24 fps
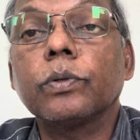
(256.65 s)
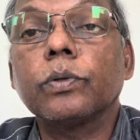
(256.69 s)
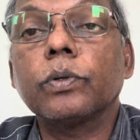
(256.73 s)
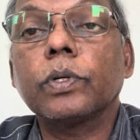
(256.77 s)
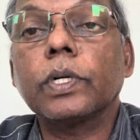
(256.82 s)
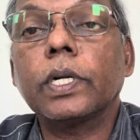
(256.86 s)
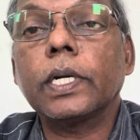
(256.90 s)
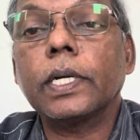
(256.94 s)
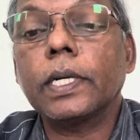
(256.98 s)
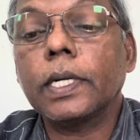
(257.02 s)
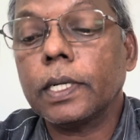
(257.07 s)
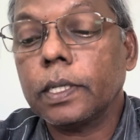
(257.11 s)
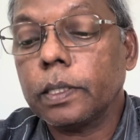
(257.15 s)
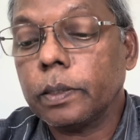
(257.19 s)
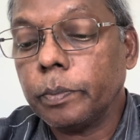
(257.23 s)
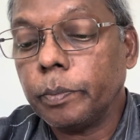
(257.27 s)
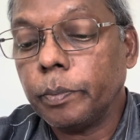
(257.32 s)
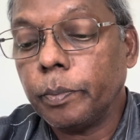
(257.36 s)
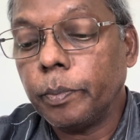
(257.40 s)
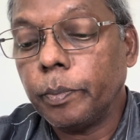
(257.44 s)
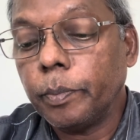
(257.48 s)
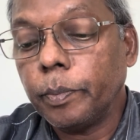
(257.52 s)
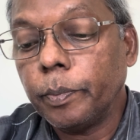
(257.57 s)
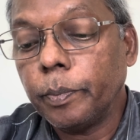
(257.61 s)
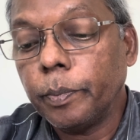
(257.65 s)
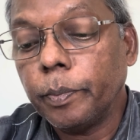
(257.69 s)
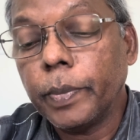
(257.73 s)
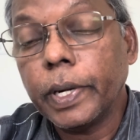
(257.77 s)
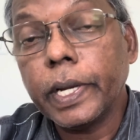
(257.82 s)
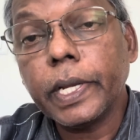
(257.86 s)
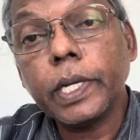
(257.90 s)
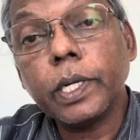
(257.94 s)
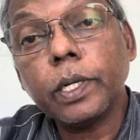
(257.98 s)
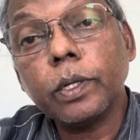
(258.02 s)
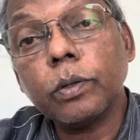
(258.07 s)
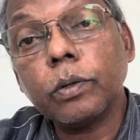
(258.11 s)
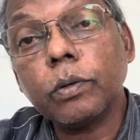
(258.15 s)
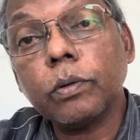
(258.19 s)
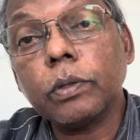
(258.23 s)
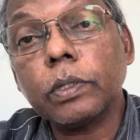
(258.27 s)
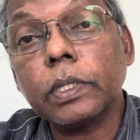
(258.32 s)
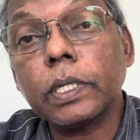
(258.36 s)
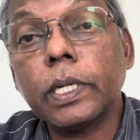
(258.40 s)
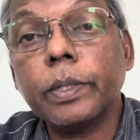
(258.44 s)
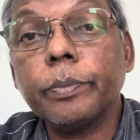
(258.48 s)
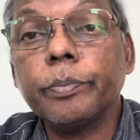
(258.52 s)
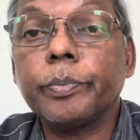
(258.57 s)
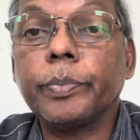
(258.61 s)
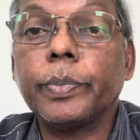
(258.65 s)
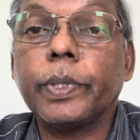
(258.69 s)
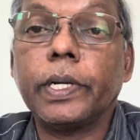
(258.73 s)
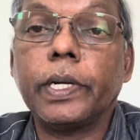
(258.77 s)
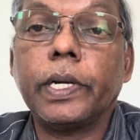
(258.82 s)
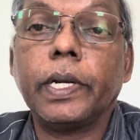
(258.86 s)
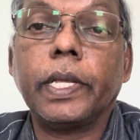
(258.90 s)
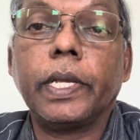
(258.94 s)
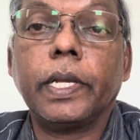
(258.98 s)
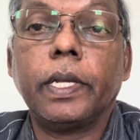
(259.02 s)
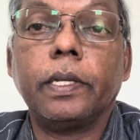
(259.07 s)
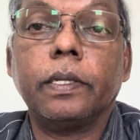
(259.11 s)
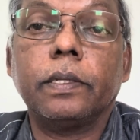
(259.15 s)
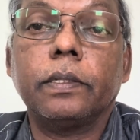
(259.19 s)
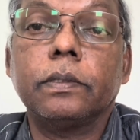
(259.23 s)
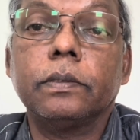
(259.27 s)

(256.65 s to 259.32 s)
200 microgram per day.